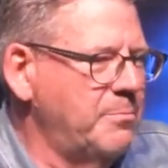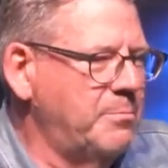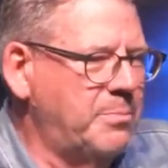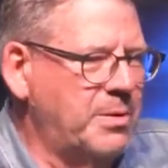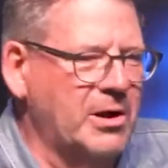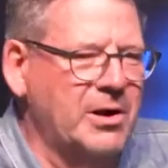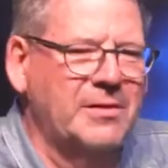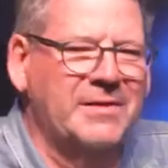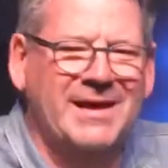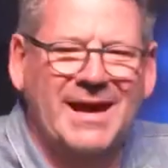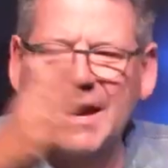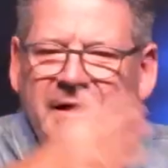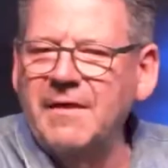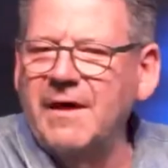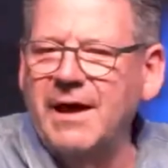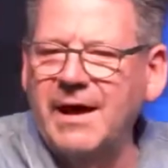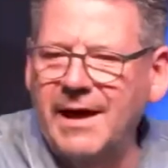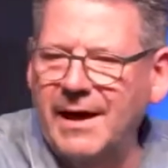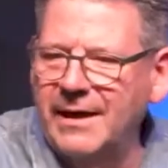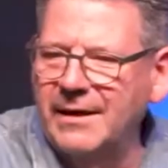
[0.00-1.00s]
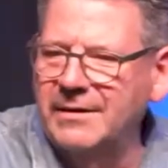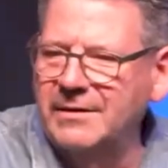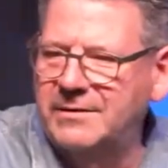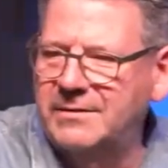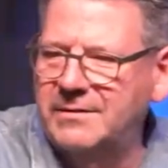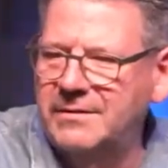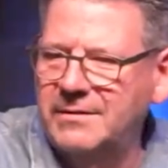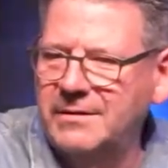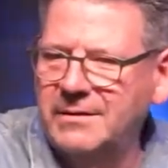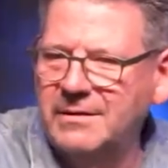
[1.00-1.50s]
But on the other hand,
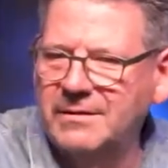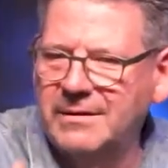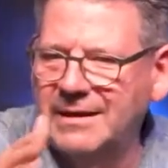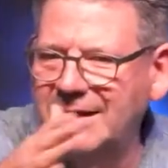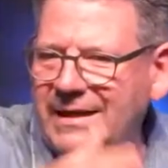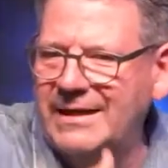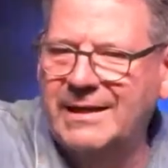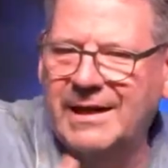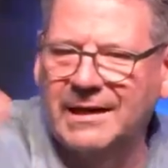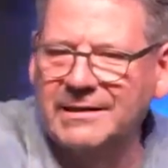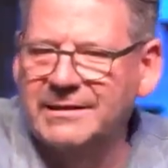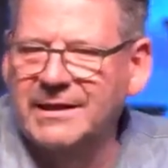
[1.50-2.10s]
the lead guy